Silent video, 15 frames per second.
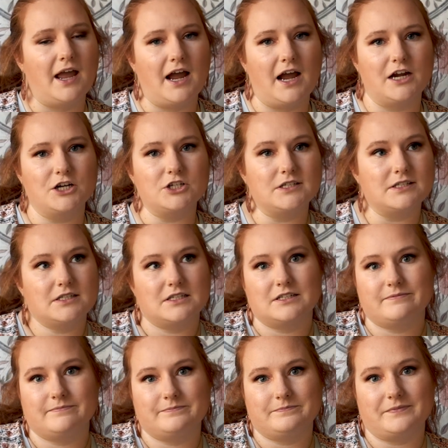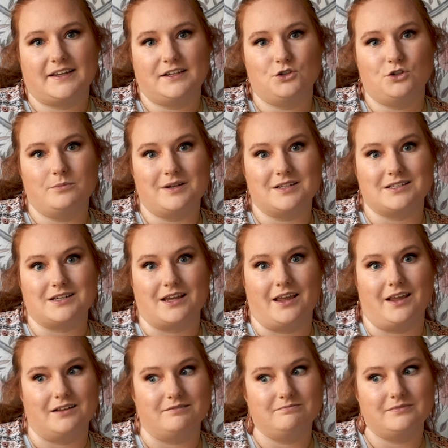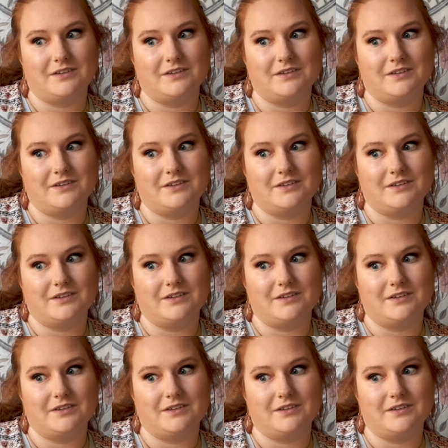I do the best I can.